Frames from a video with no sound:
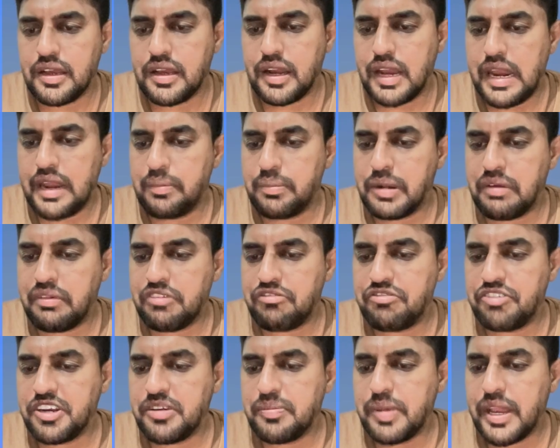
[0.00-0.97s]
And private
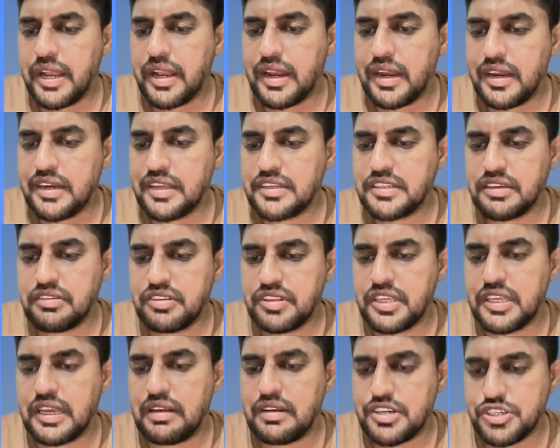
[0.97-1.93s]
feedback analytics,
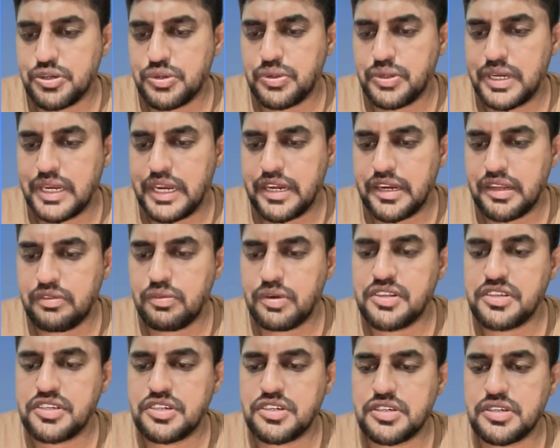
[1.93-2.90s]
everything I will show you later
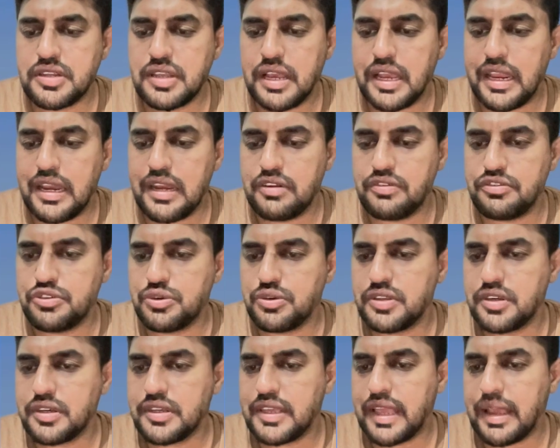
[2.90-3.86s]
once I'll show
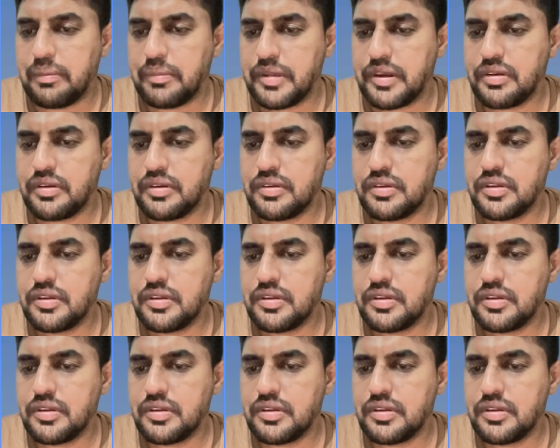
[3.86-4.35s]
the campaign.